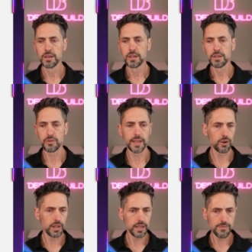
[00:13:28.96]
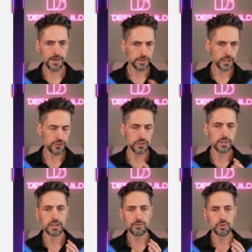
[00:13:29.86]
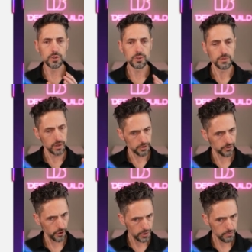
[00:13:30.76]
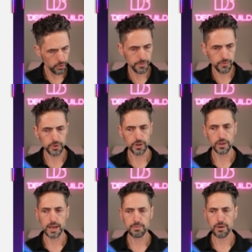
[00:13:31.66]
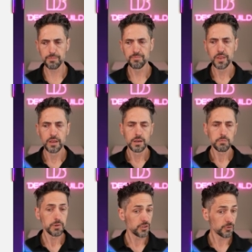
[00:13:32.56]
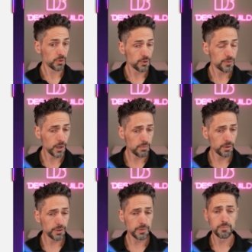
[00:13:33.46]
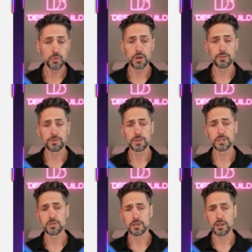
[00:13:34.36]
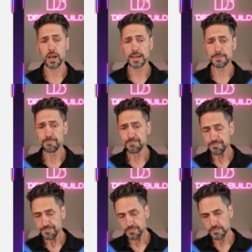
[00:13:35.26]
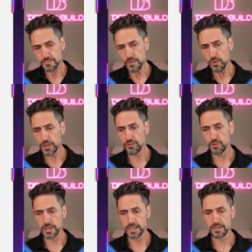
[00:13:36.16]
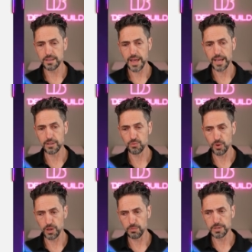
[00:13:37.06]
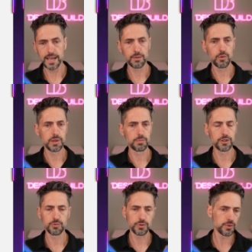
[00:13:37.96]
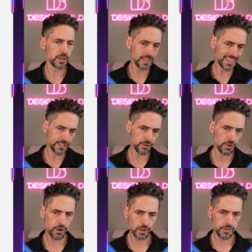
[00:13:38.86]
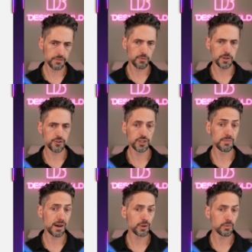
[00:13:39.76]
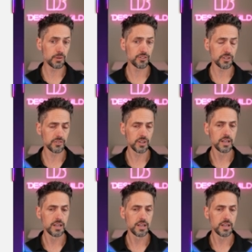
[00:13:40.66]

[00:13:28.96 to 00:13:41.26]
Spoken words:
So that'll lay the foundation and give you a good starting point for a library. Business Profile Builder, we offer this online. We'll get you a link to that as well, but that will be a place where you can enter all of the information about your business,